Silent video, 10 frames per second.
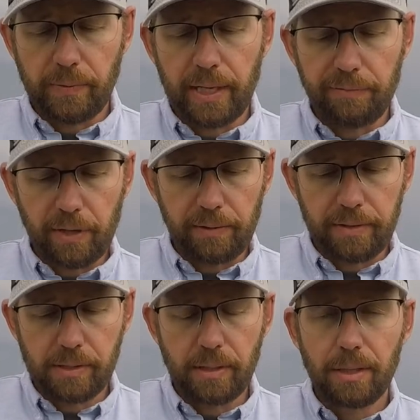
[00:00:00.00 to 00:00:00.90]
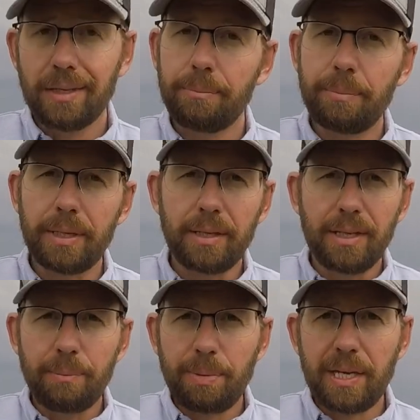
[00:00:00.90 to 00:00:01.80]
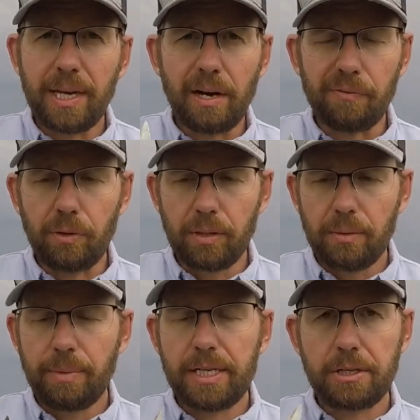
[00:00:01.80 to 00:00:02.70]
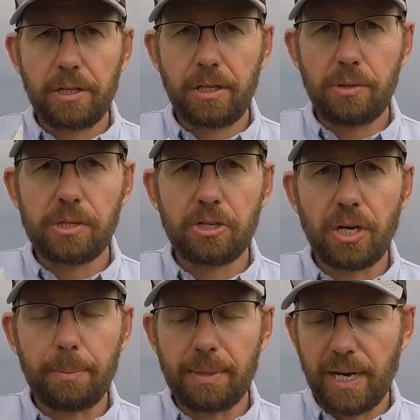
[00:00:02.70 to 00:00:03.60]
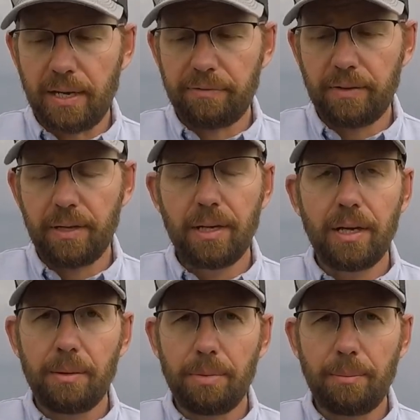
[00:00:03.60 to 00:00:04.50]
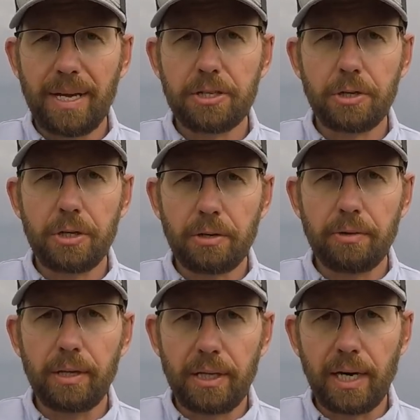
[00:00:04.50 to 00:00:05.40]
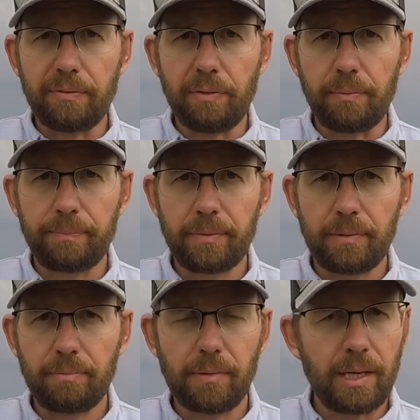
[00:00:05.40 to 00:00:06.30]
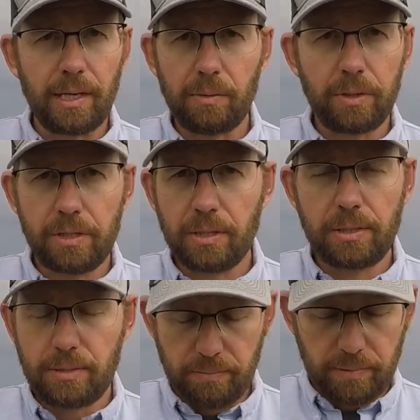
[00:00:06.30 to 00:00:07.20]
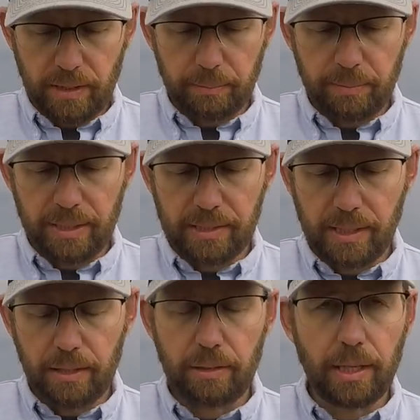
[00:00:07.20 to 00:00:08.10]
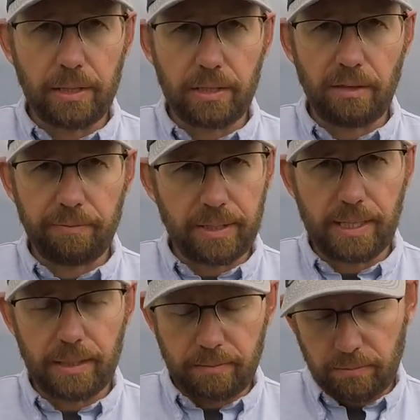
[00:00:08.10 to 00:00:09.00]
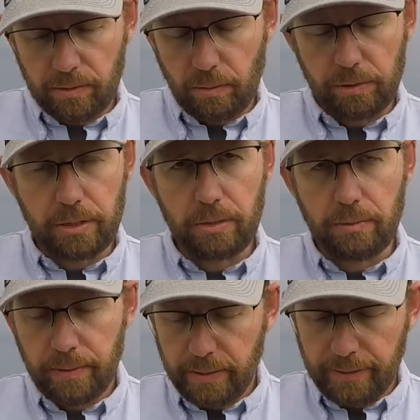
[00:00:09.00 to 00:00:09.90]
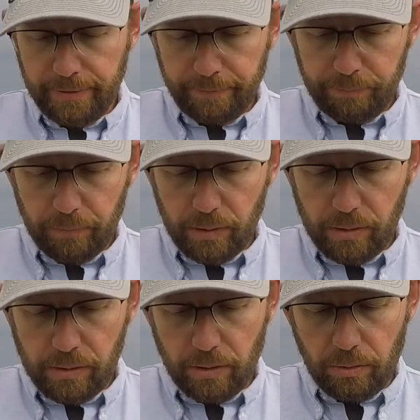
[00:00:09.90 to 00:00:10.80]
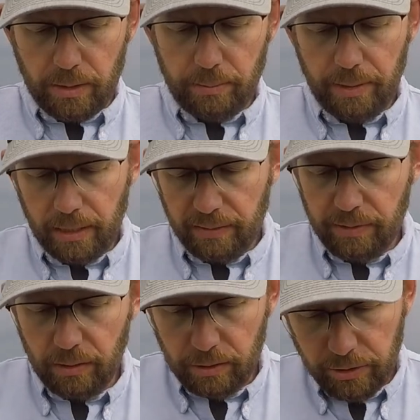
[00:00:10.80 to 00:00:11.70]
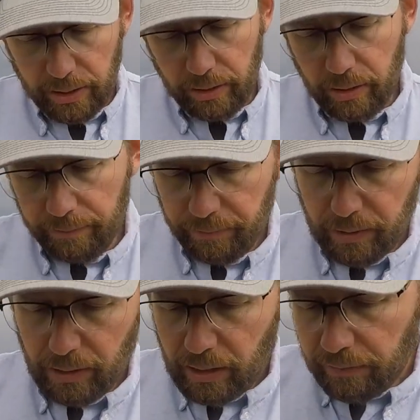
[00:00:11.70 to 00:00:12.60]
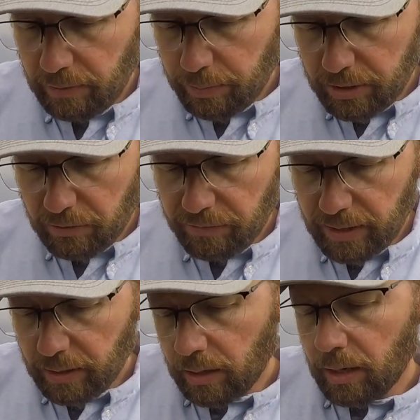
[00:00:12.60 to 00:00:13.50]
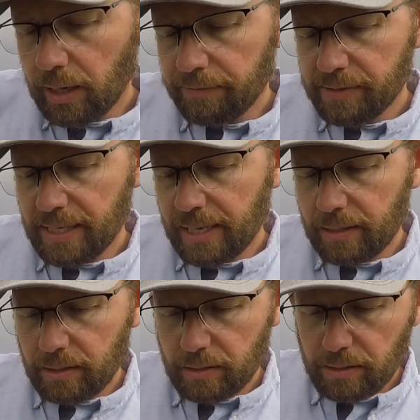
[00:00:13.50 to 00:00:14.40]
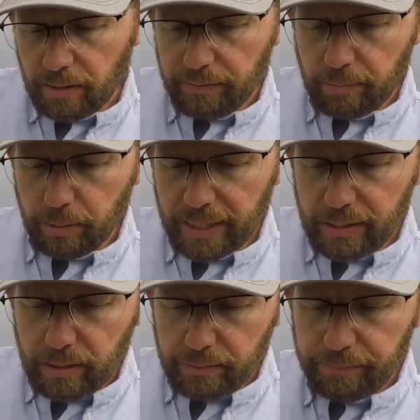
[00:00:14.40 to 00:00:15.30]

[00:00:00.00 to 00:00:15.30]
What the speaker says: ready for harvest. But be careful. Make sure you use a sharp knife, but make sure you're really careful. I don't want you to come to me and say you cut yourself because I told you to. So I'll give you a little trick here. If you put your finger offset of the blade,